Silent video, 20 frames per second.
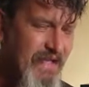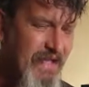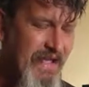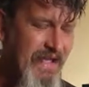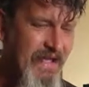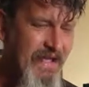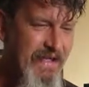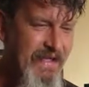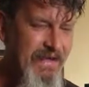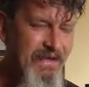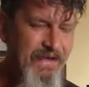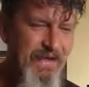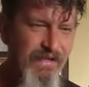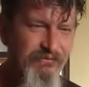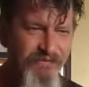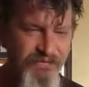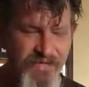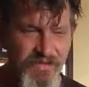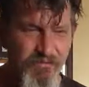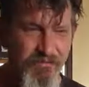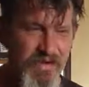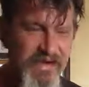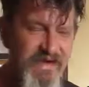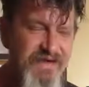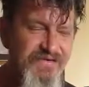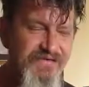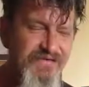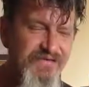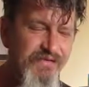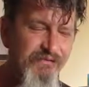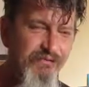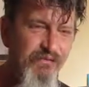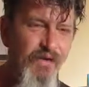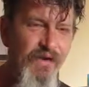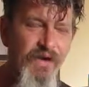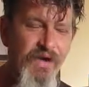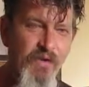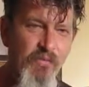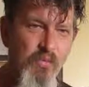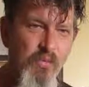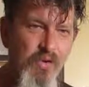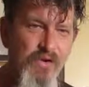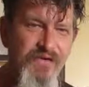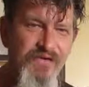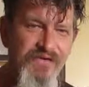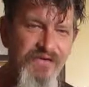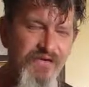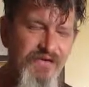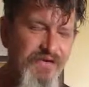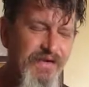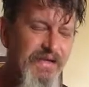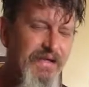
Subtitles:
and given them a list of what I want.